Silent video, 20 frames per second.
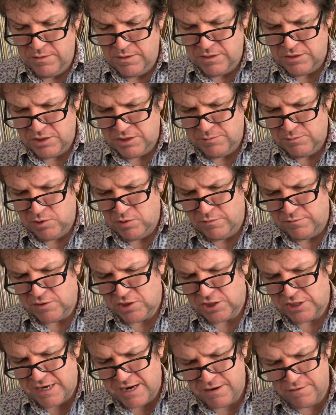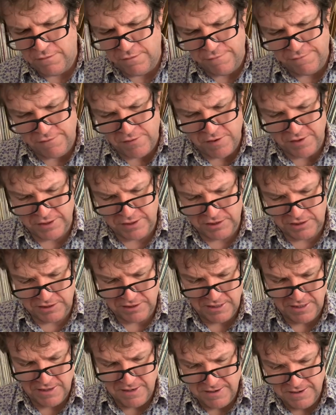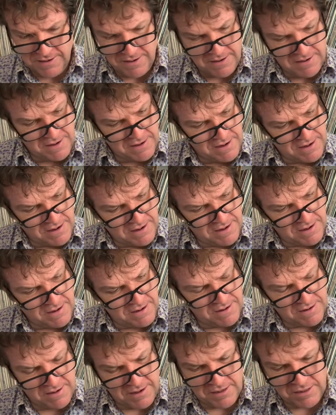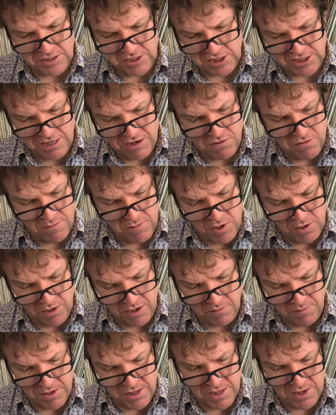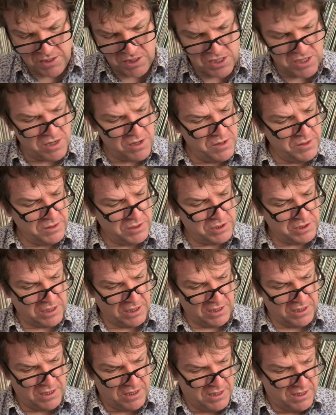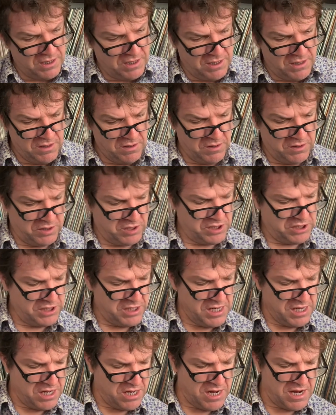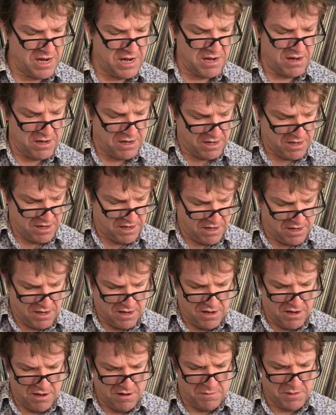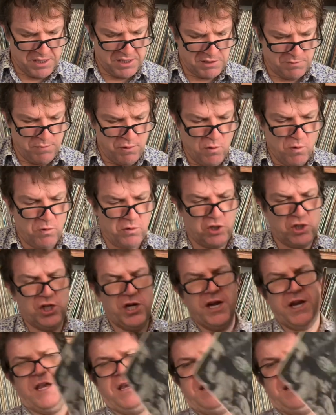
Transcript: uh, some sort of sacrifice uh, and ceremony where they're dancing. You can see there. I mean, this poor chicken.